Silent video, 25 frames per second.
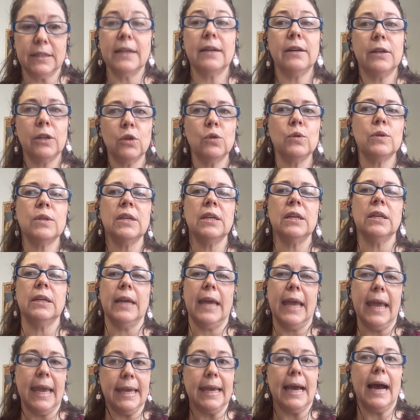They're using
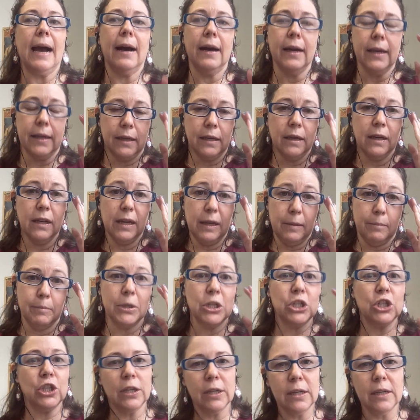A I,
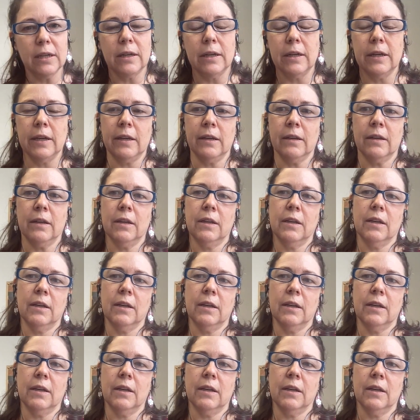machine learning,